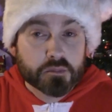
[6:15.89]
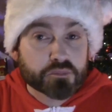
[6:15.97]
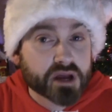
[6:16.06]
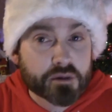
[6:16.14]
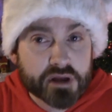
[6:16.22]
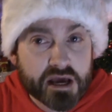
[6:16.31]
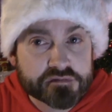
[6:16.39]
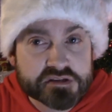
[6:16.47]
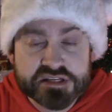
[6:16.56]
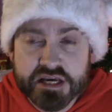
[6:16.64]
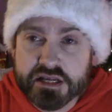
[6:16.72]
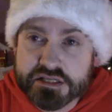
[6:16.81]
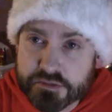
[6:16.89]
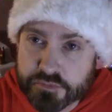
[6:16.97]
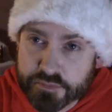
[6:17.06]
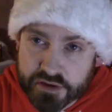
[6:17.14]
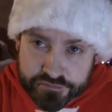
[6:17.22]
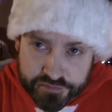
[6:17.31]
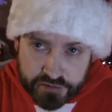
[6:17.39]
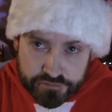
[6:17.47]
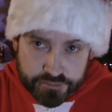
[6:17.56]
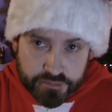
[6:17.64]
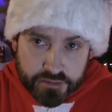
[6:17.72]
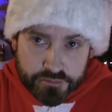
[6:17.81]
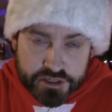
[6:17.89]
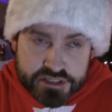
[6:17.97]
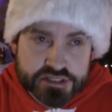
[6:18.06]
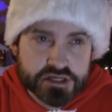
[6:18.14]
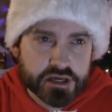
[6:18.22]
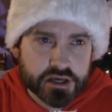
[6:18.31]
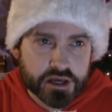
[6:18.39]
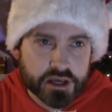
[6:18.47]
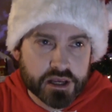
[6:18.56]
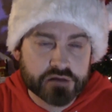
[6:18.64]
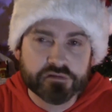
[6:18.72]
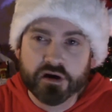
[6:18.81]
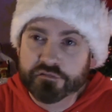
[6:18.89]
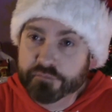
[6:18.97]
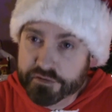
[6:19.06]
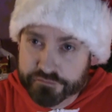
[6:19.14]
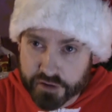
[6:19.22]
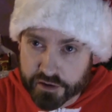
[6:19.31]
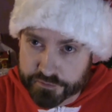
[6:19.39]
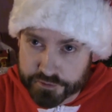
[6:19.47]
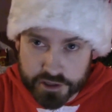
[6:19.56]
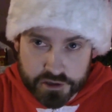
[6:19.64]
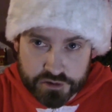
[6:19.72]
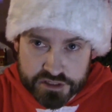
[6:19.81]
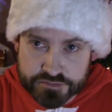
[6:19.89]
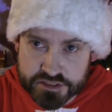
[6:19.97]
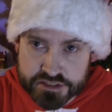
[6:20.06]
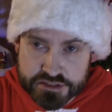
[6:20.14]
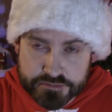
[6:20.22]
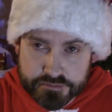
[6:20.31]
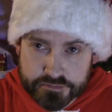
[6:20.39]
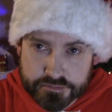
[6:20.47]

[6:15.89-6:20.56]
But I would have to say that some of my favorite memories involve my father on Christmas.